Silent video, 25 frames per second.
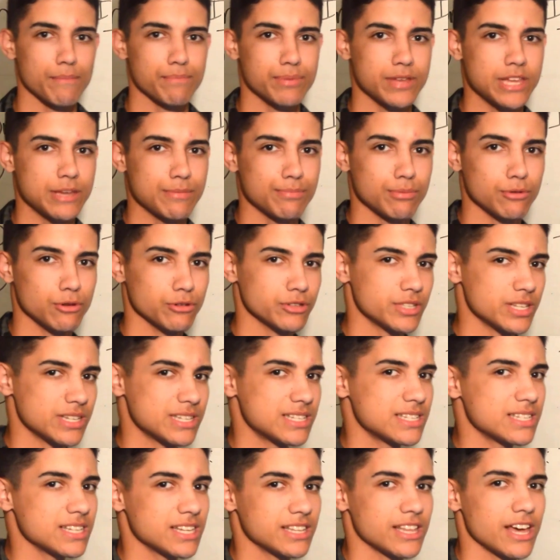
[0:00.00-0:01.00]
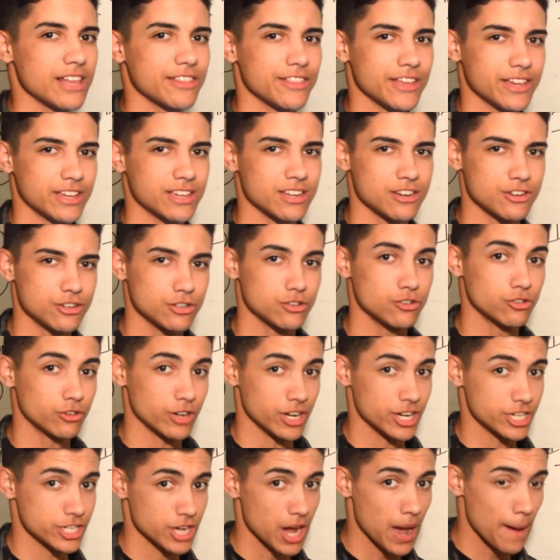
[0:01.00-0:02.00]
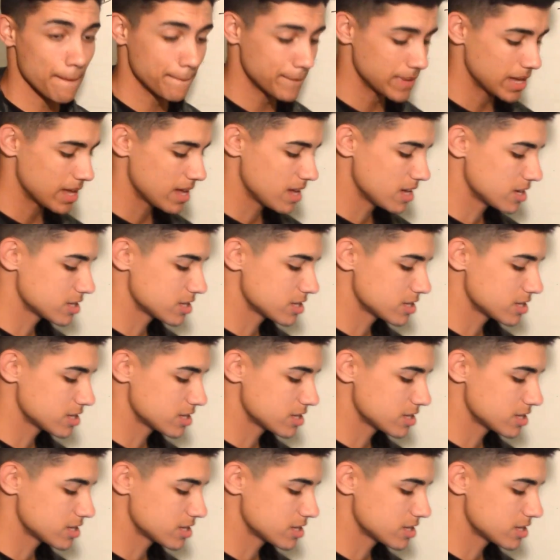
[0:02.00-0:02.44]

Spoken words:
people to see that they can do a good job,